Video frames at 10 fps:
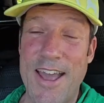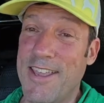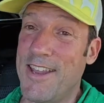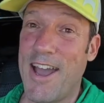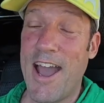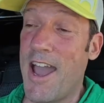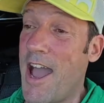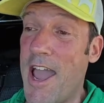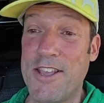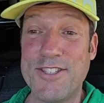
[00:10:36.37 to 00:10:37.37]
You know,
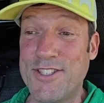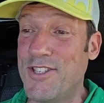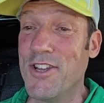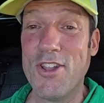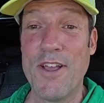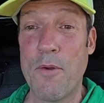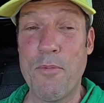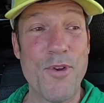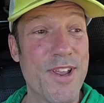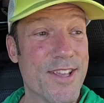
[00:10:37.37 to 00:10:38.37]
I still love a
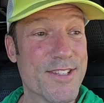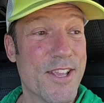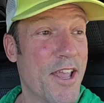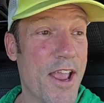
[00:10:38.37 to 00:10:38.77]
Prius.